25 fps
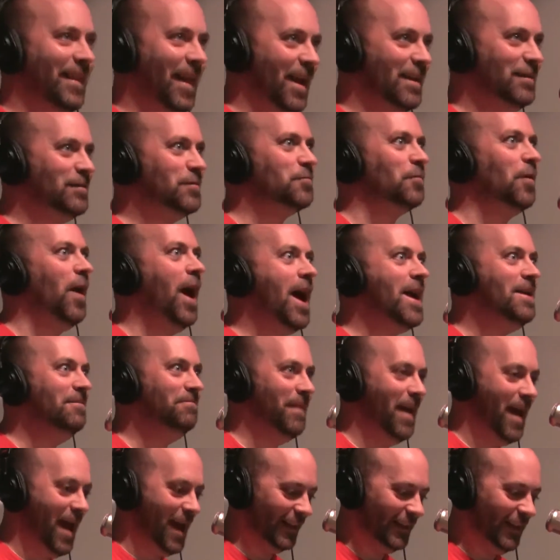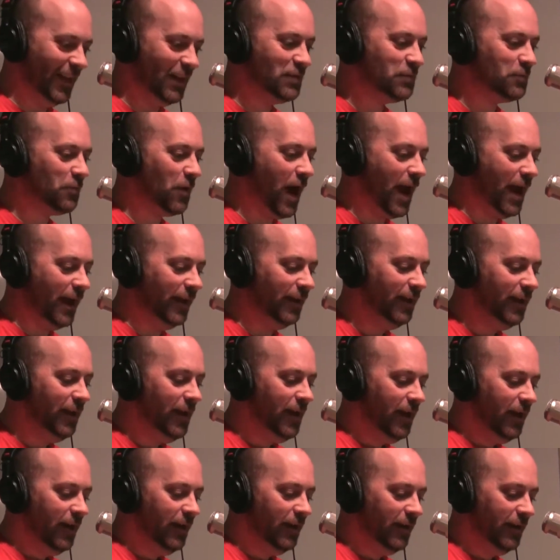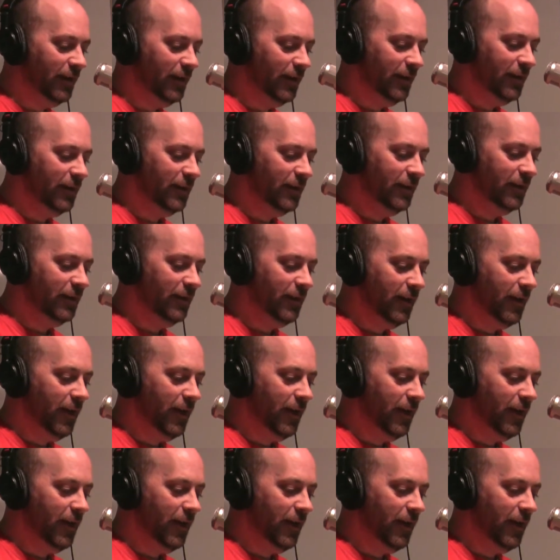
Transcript: That's right, man. That's right. Or a little kid.